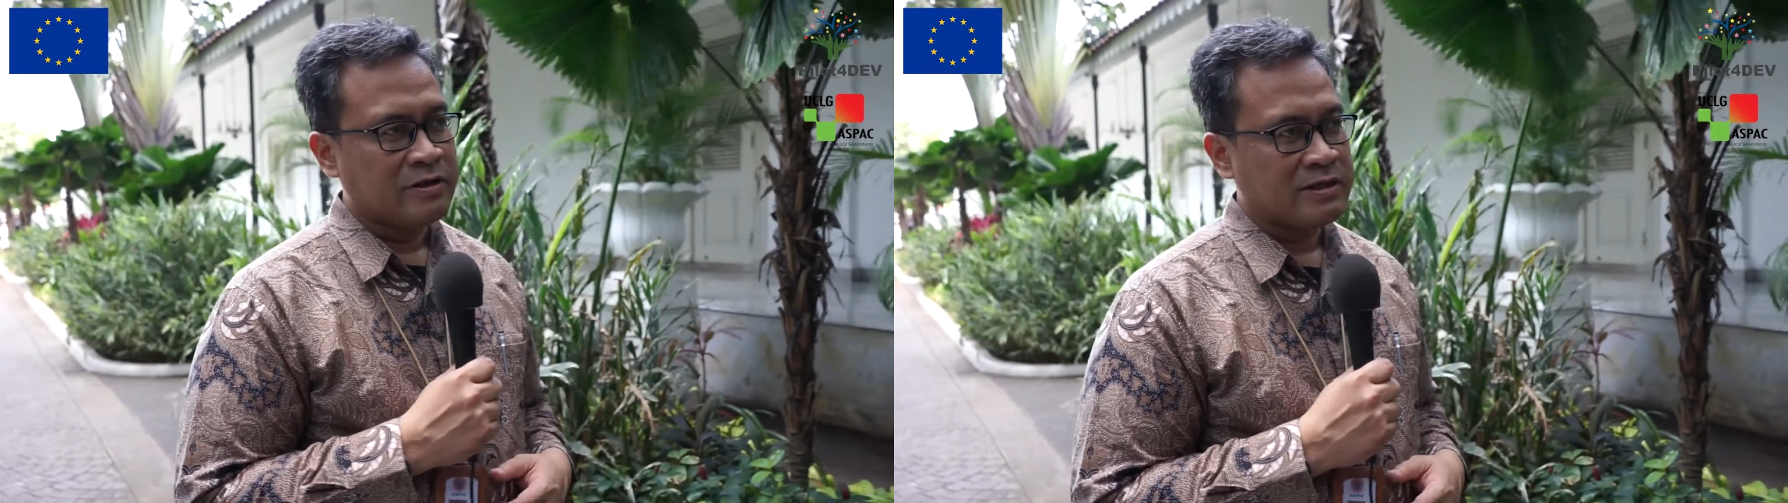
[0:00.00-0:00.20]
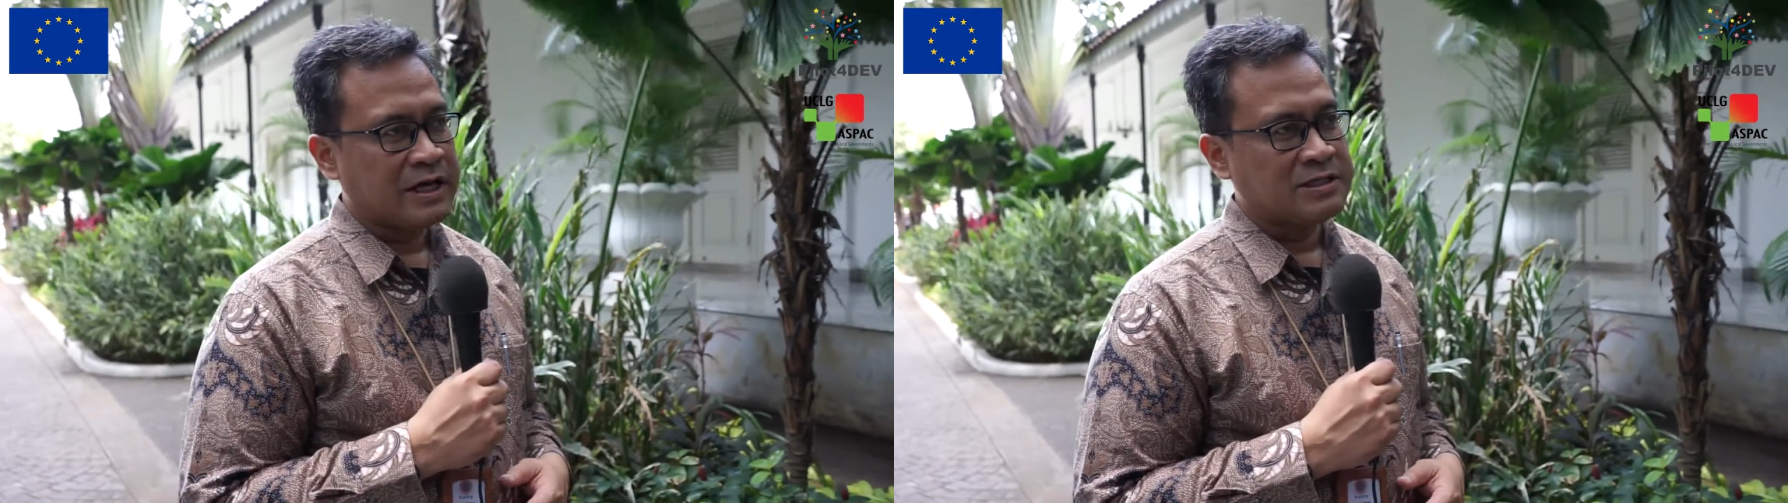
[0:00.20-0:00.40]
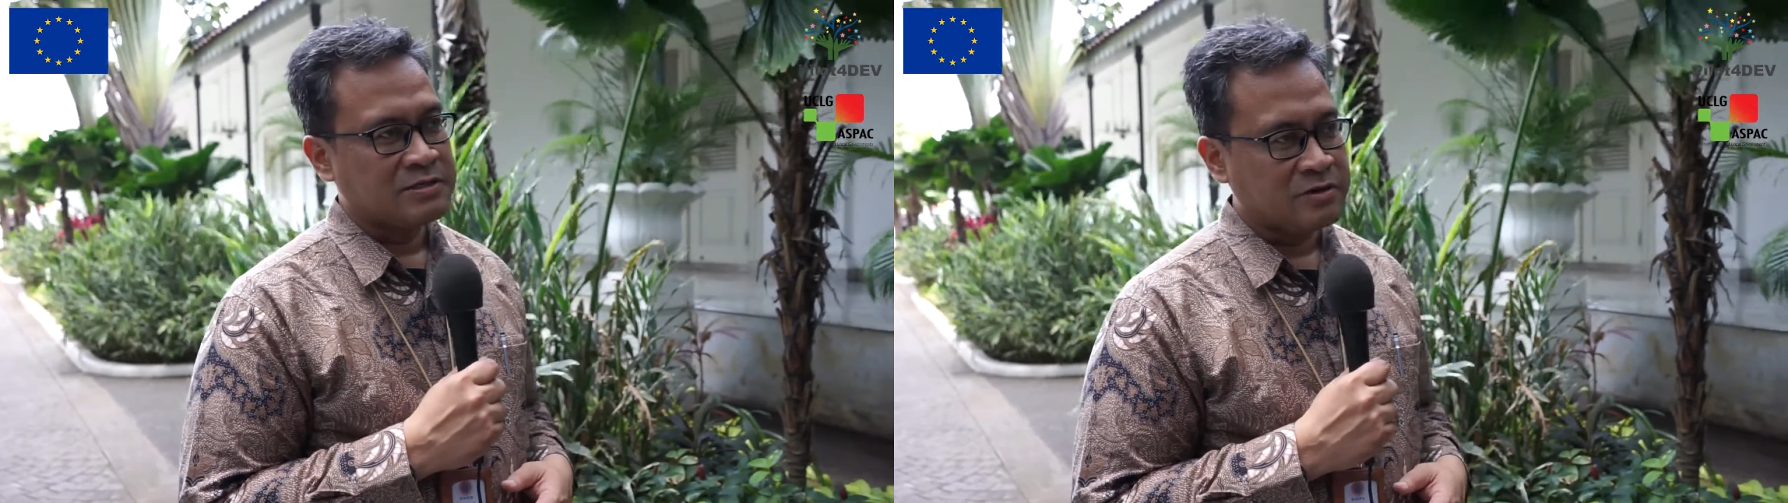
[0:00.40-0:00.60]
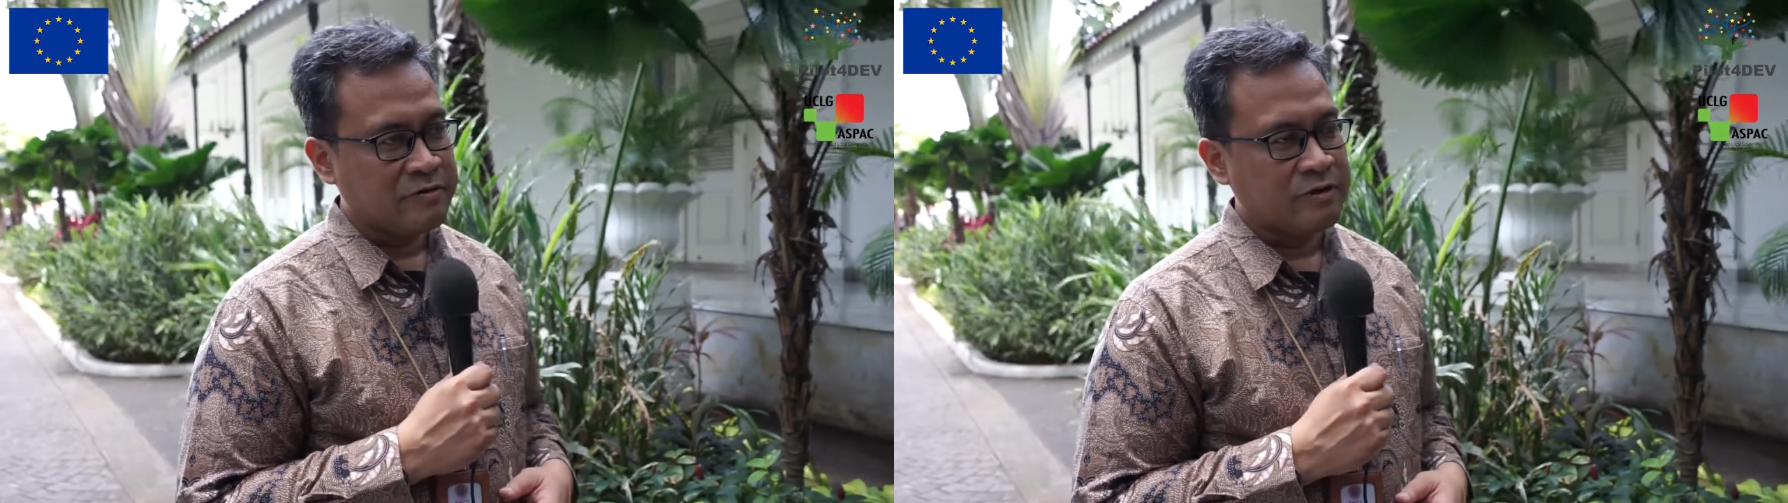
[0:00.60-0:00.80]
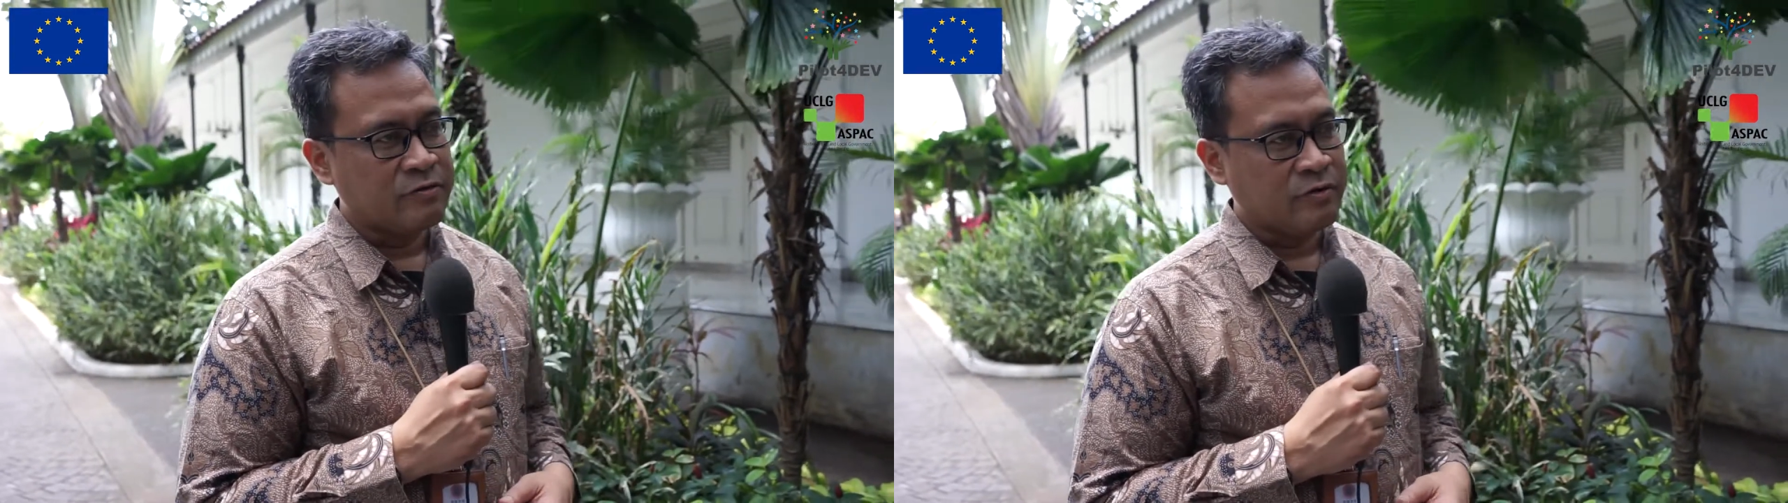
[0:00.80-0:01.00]
as a
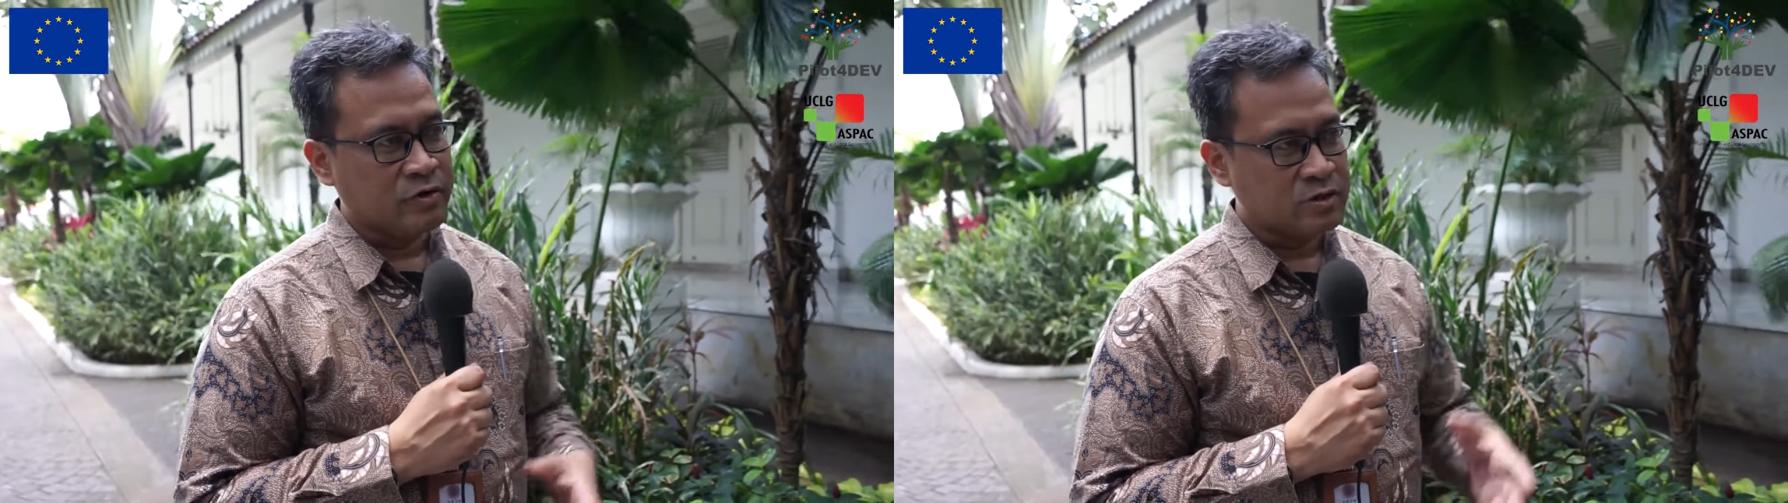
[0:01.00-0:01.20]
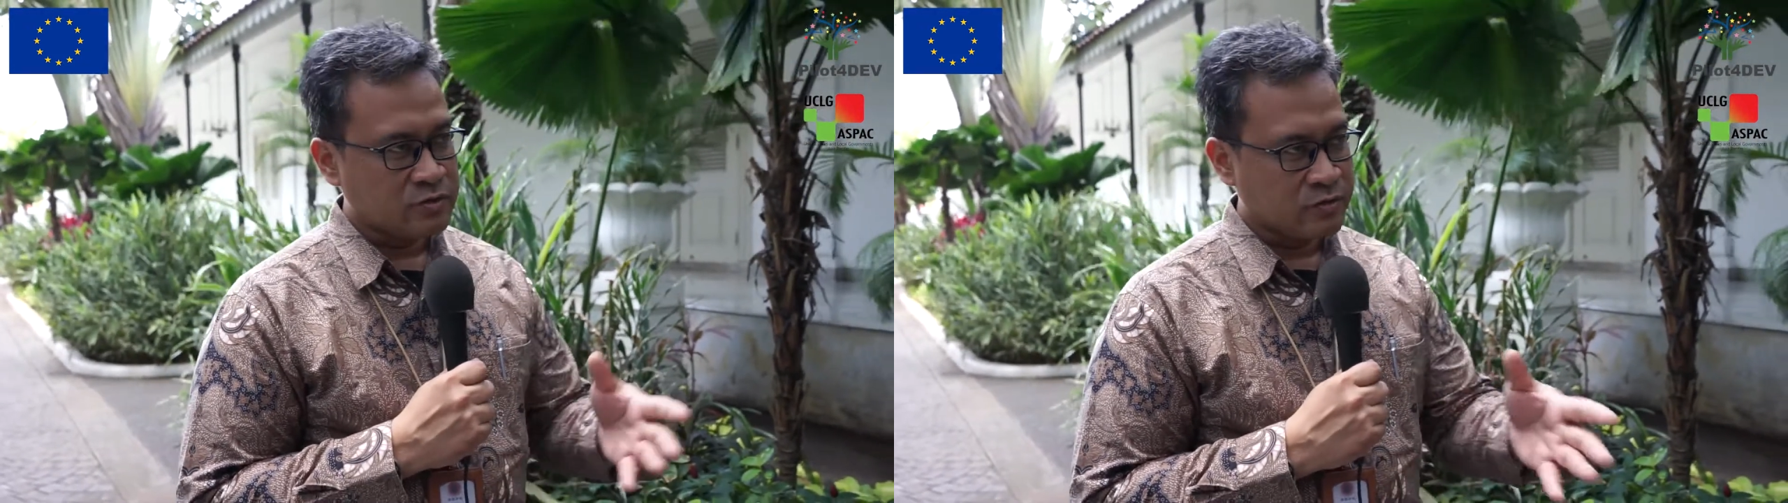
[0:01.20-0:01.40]
driving force